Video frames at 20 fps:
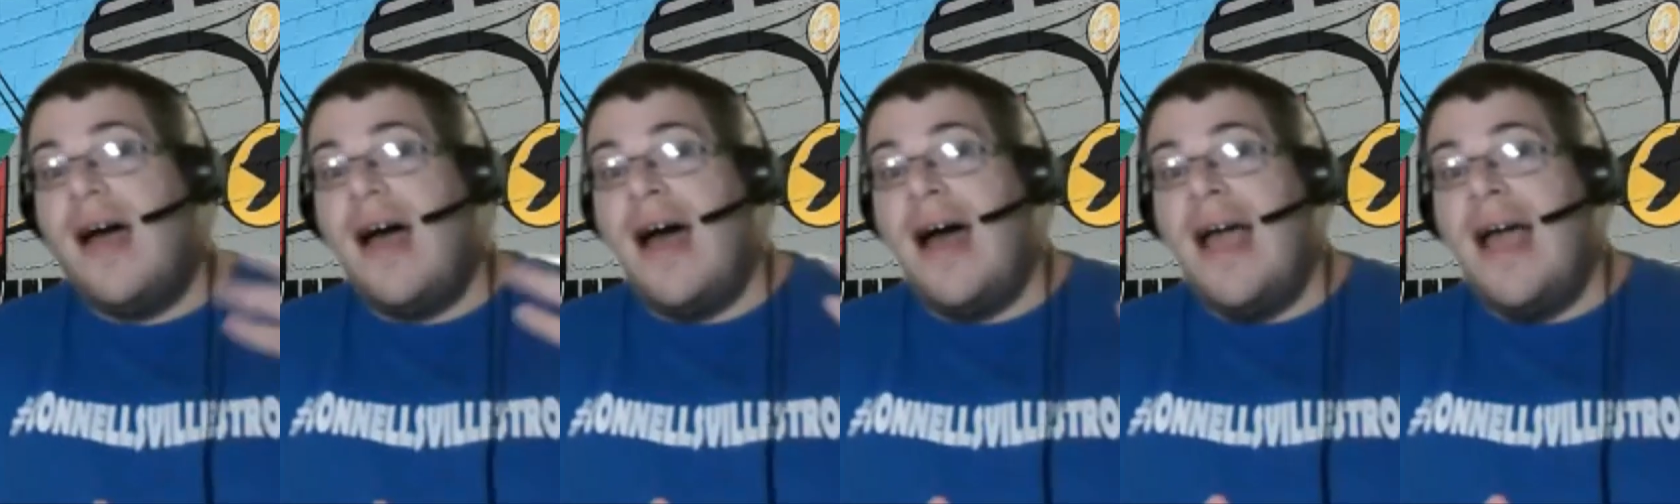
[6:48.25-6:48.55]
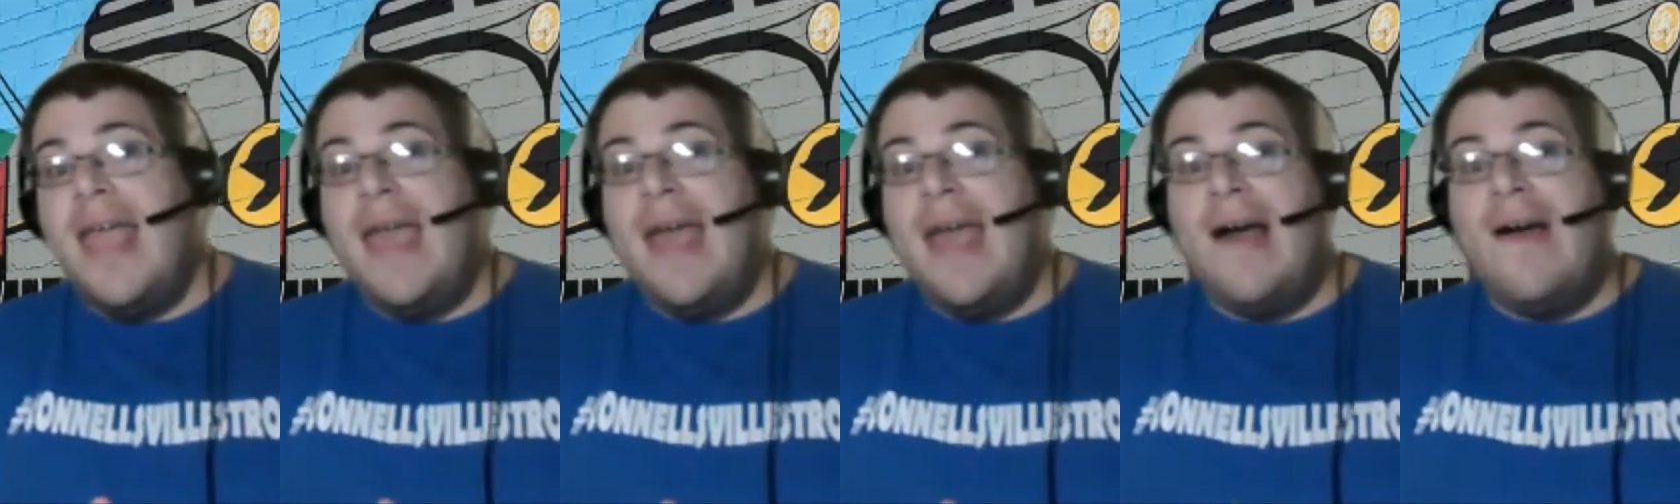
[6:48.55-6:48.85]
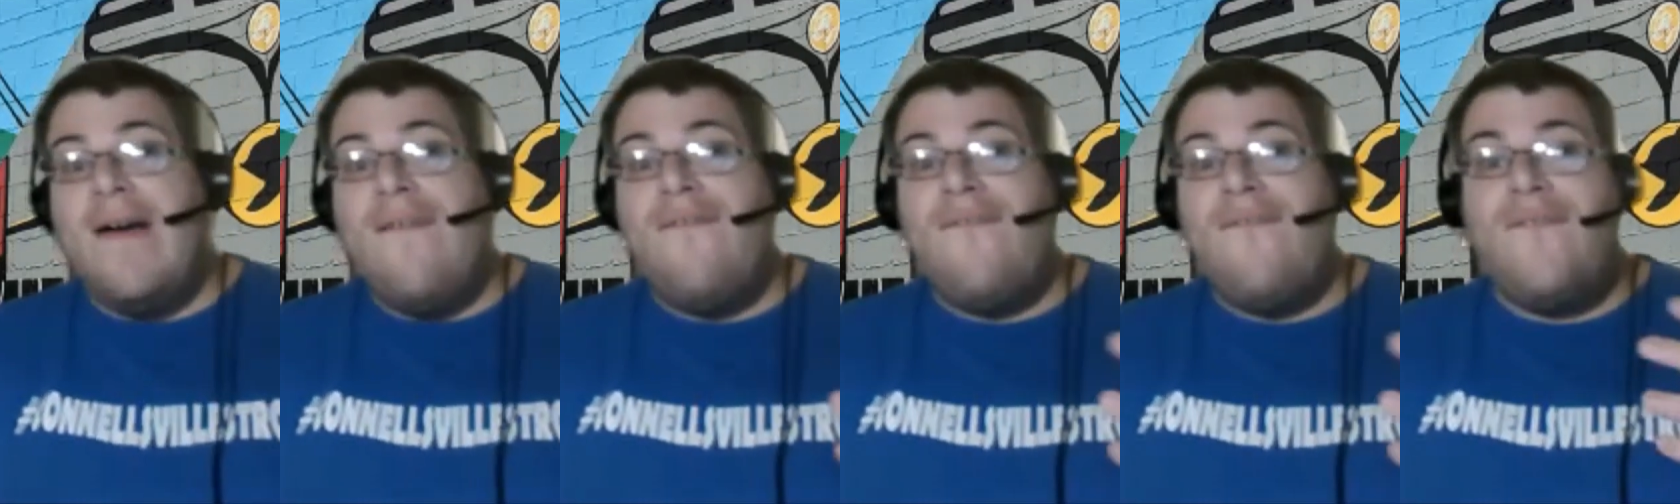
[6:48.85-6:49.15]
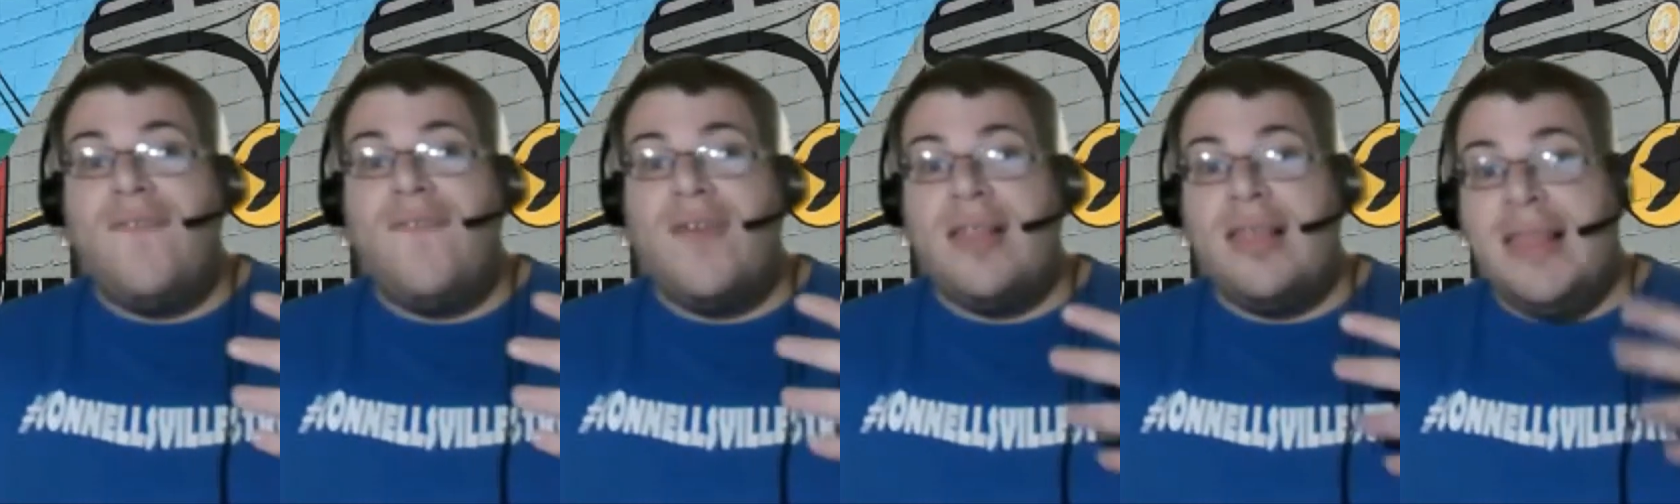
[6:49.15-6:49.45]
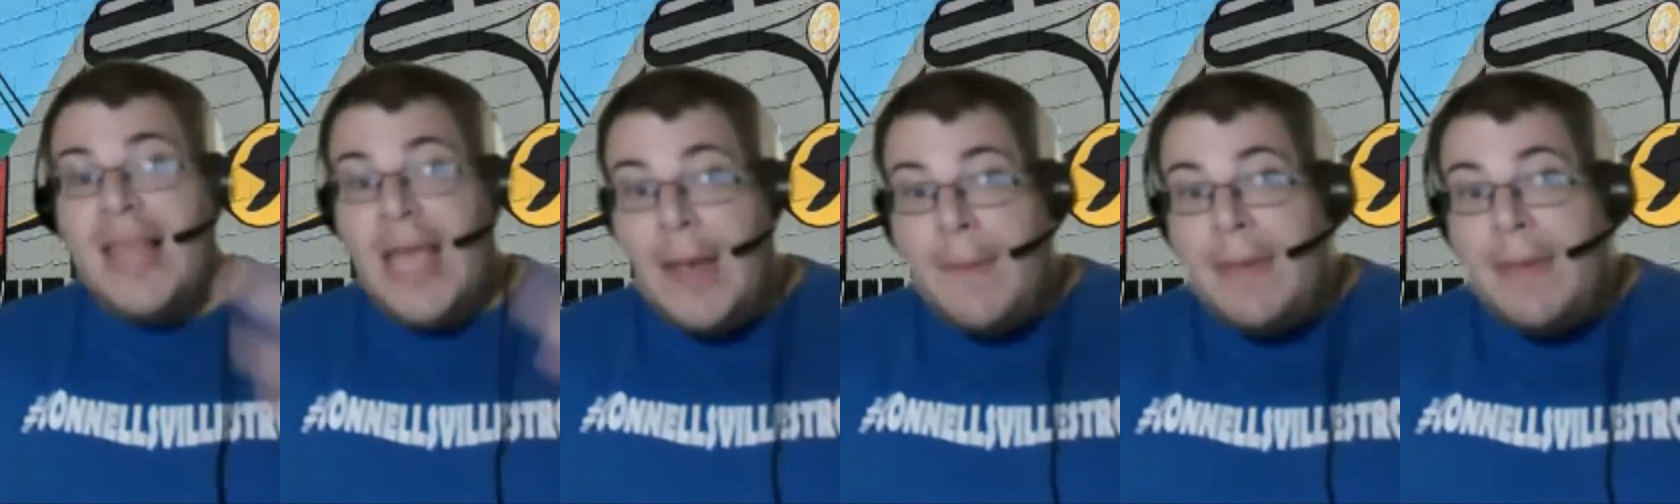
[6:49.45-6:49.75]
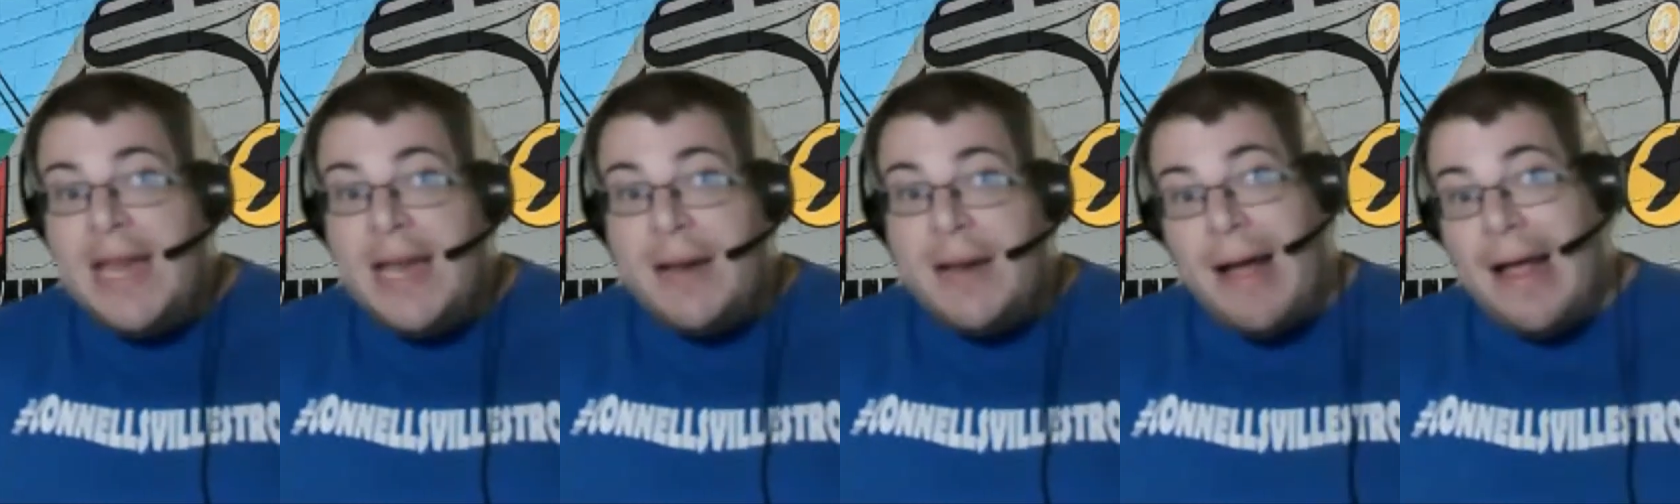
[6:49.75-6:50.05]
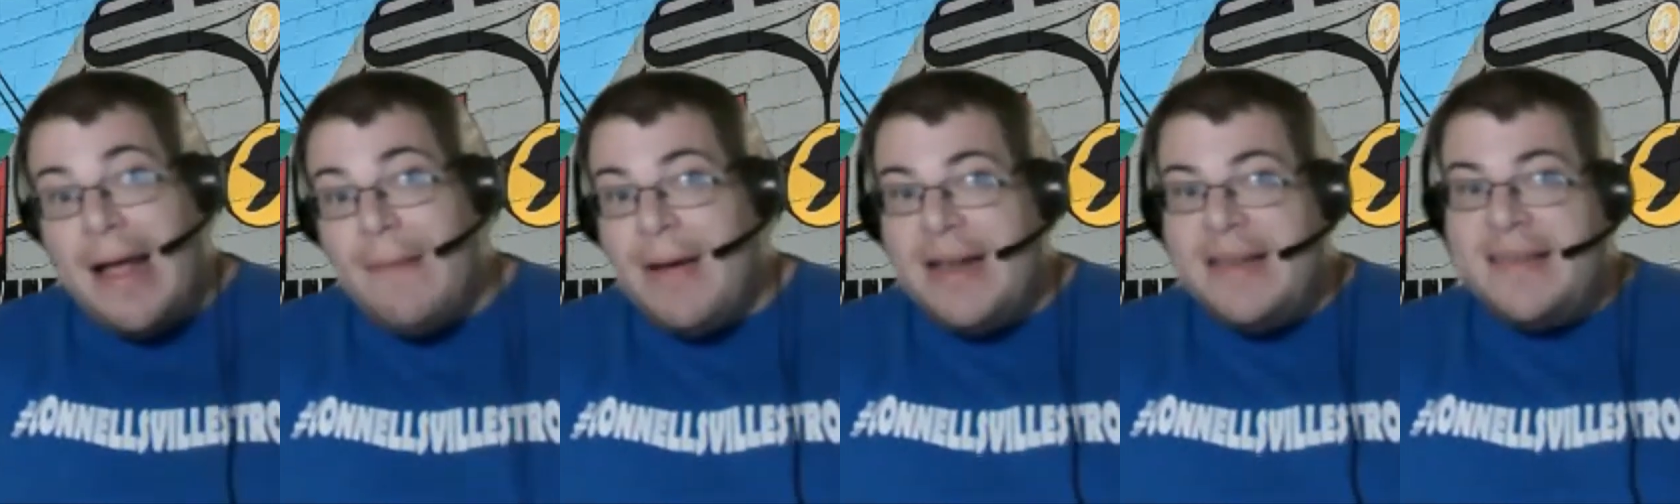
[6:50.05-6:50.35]
I have limited
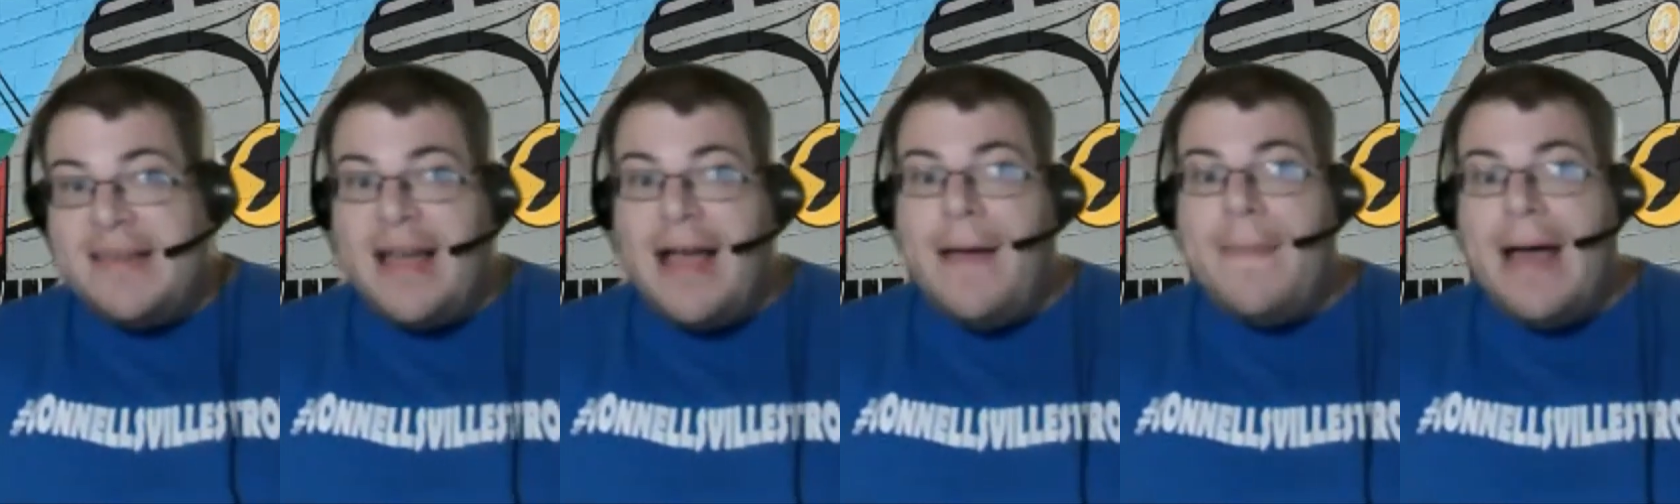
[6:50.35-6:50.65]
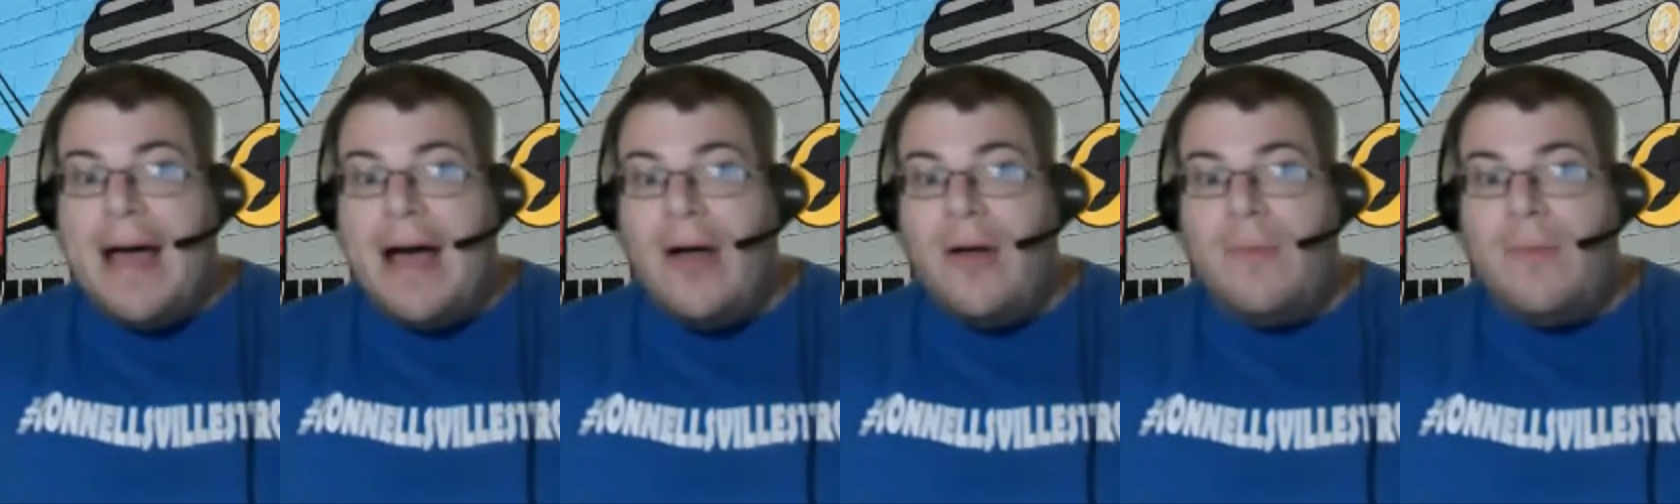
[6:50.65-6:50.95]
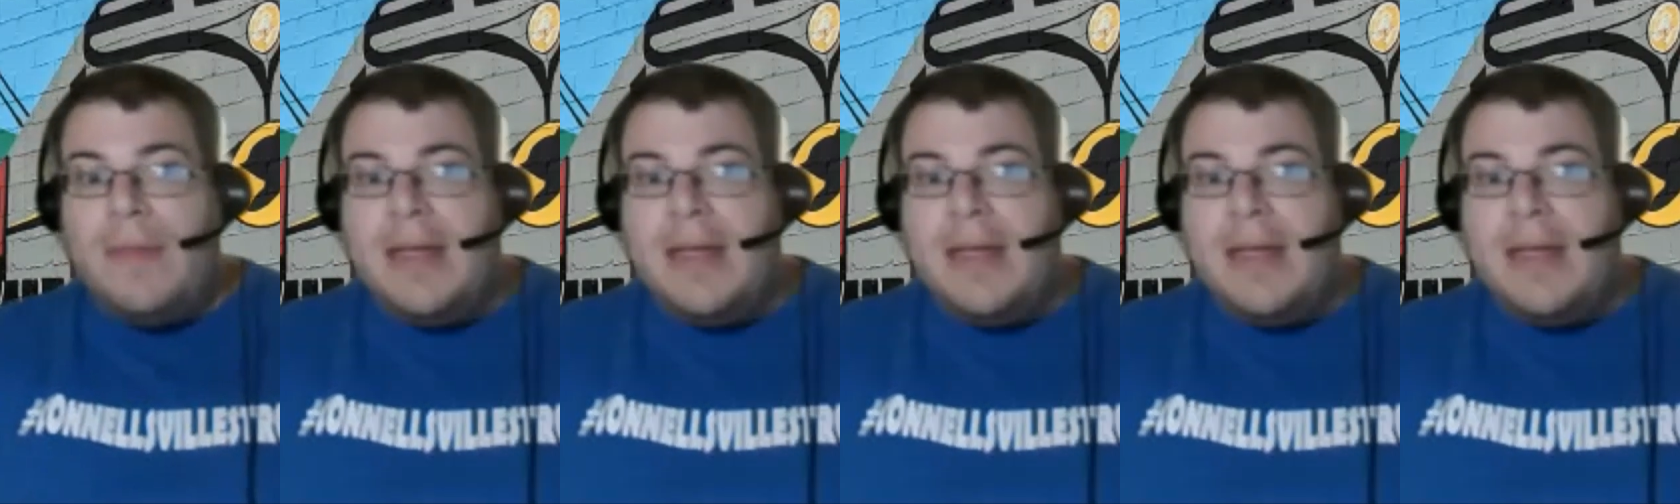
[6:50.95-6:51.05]
my time out,